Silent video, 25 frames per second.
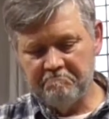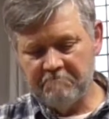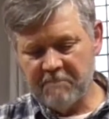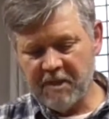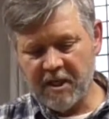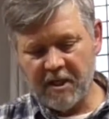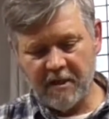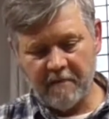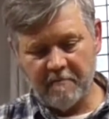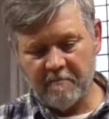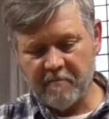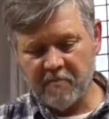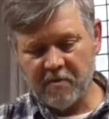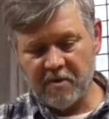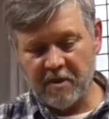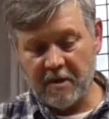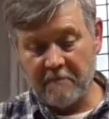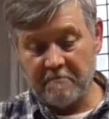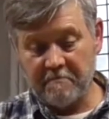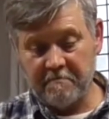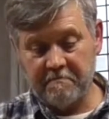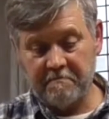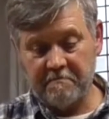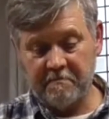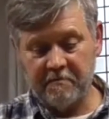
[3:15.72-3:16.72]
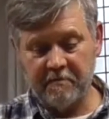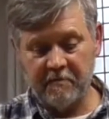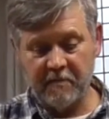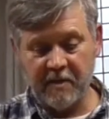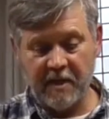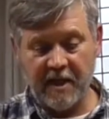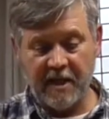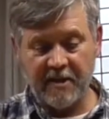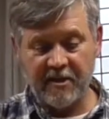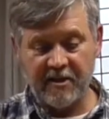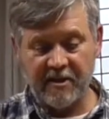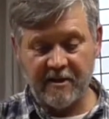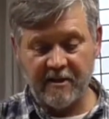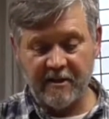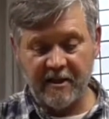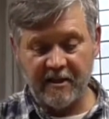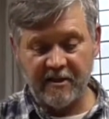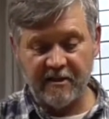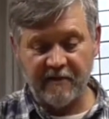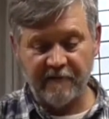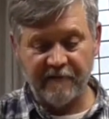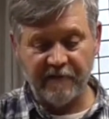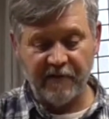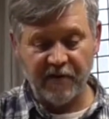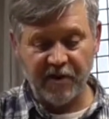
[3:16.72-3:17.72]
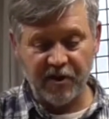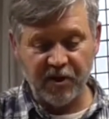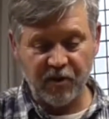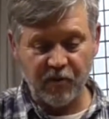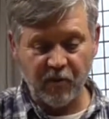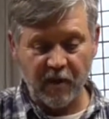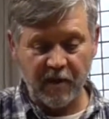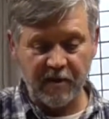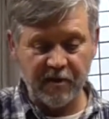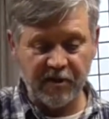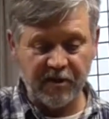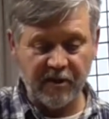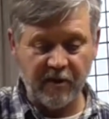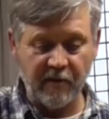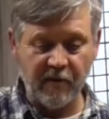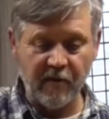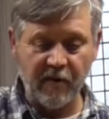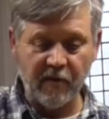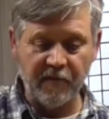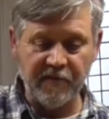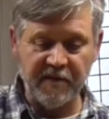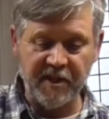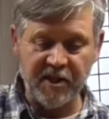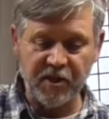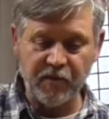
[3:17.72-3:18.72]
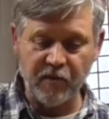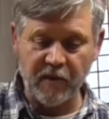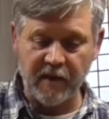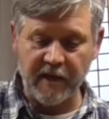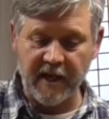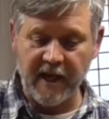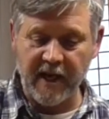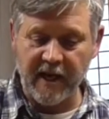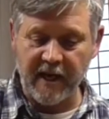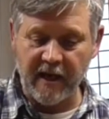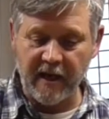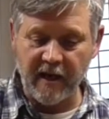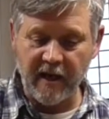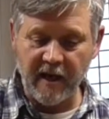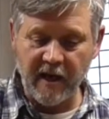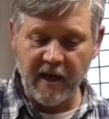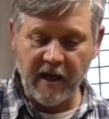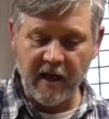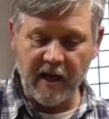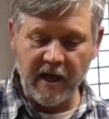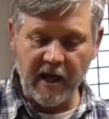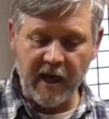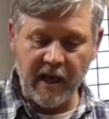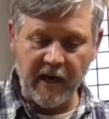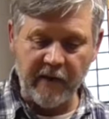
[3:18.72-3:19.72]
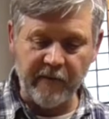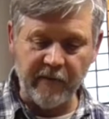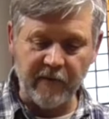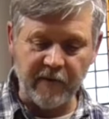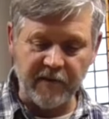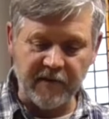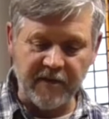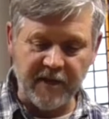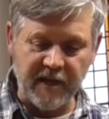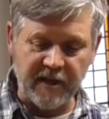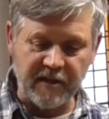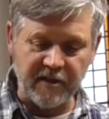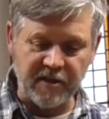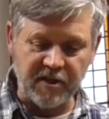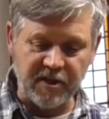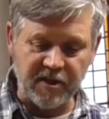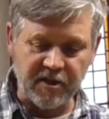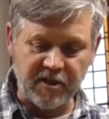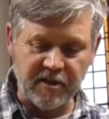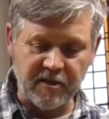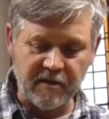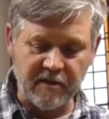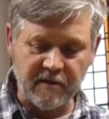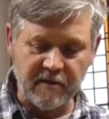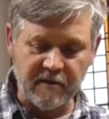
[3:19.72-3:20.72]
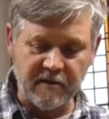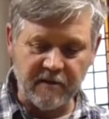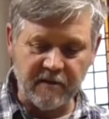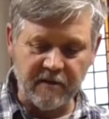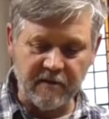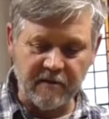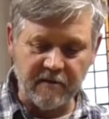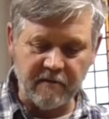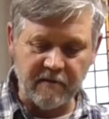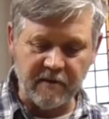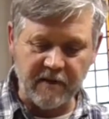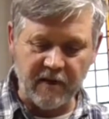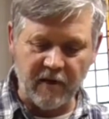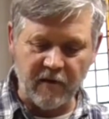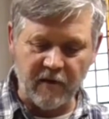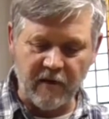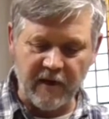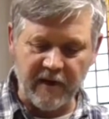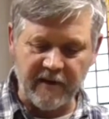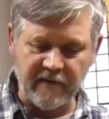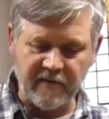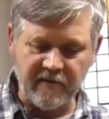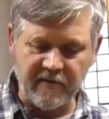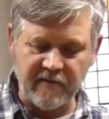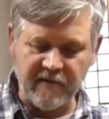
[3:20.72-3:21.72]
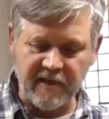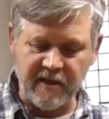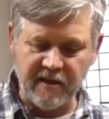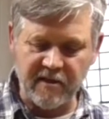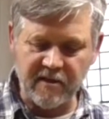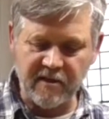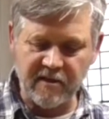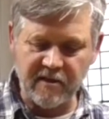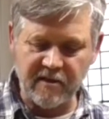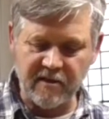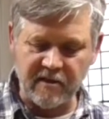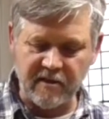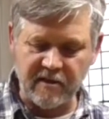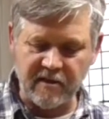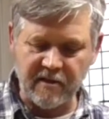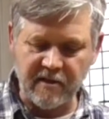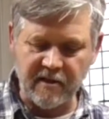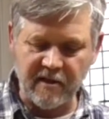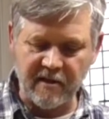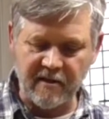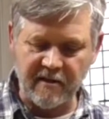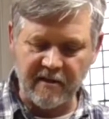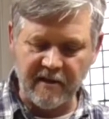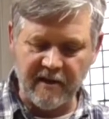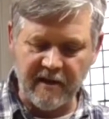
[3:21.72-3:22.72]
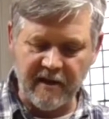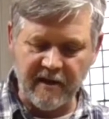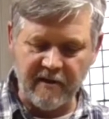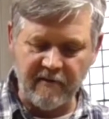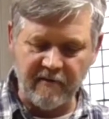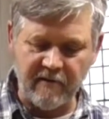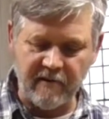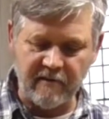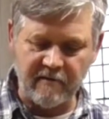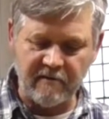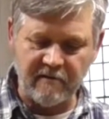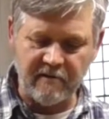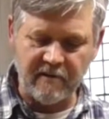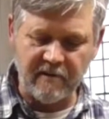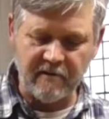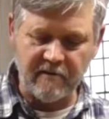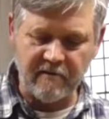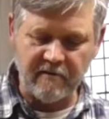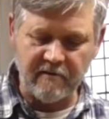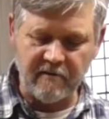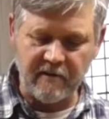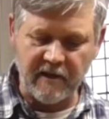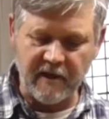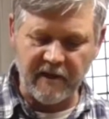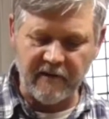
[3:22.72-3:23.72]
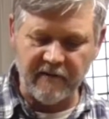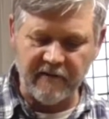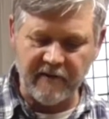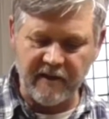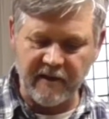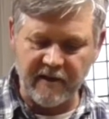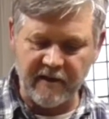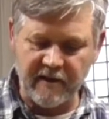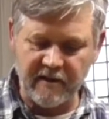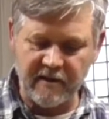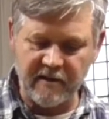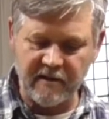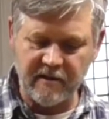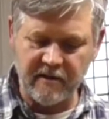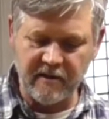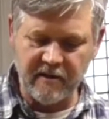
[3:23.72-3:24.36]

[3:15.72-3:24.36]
yeah, so there's the first one. So on this one here, I would then just go like this and cut there and like that.